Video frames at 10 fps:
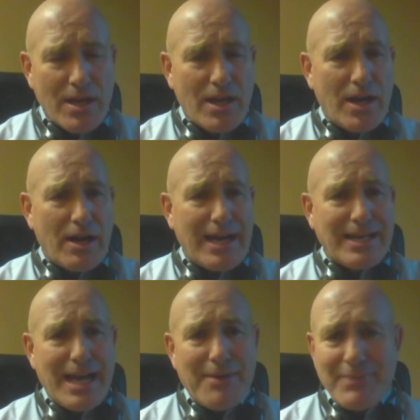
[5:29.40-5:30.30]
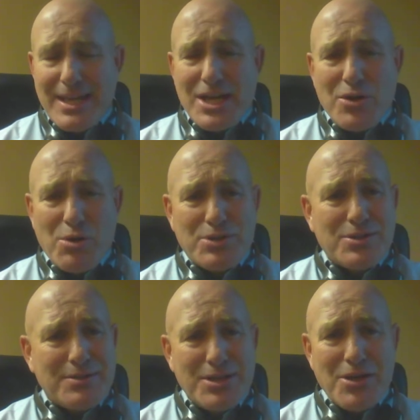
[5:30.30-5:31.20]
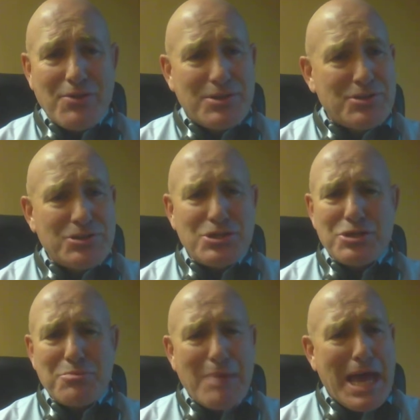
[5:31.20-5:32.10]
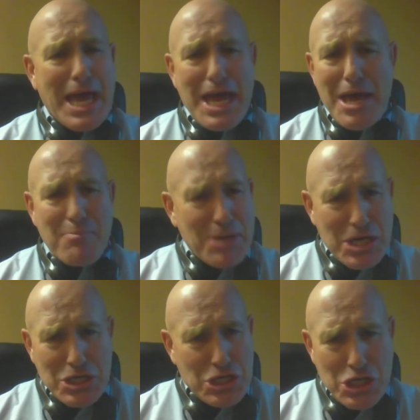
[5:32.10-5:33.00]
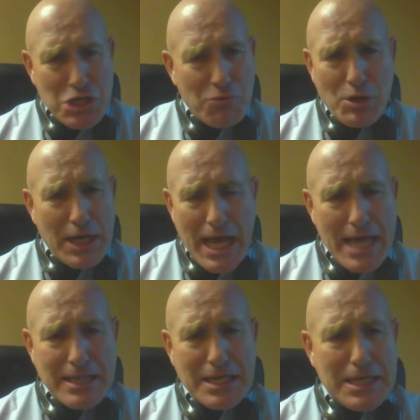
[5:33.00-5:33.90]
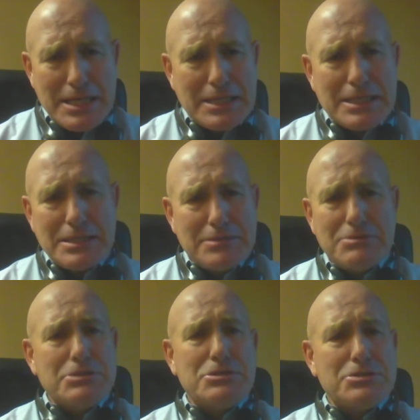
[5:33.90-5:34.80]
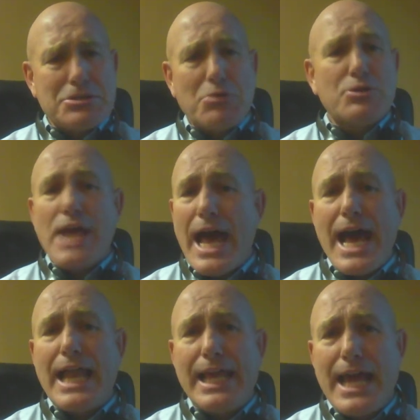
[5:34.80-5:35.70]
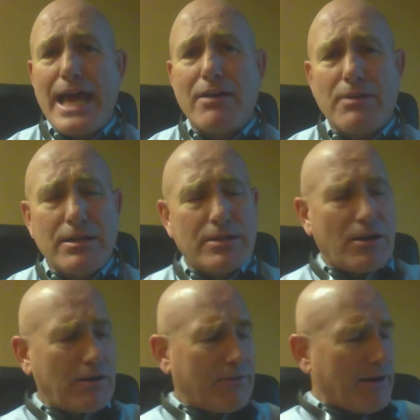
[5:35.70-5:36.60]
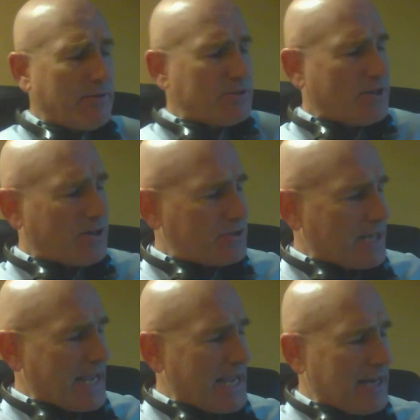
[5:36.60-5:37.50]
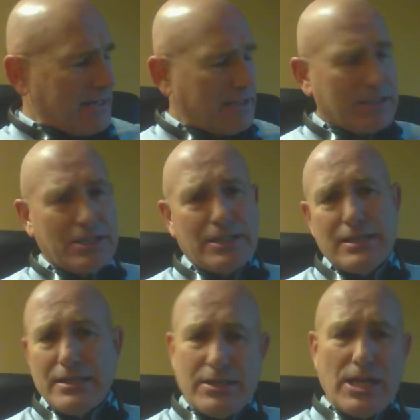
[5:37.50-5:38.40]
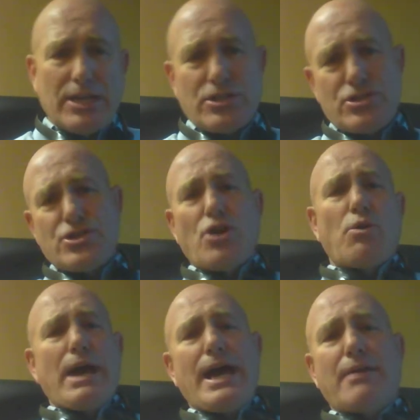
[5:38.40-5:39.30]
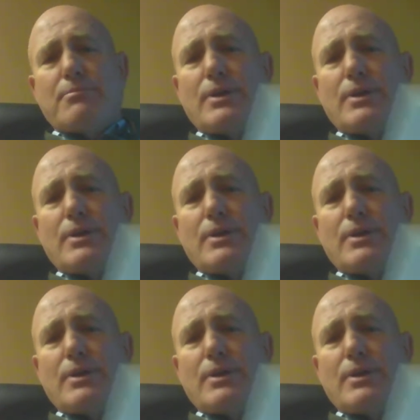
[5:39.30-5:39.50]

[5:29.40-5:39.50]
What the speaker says: All right, now, of course, this is just my opinion of what I think, which is, of course, highly accurate and thoroughly well researched, and not to show out, but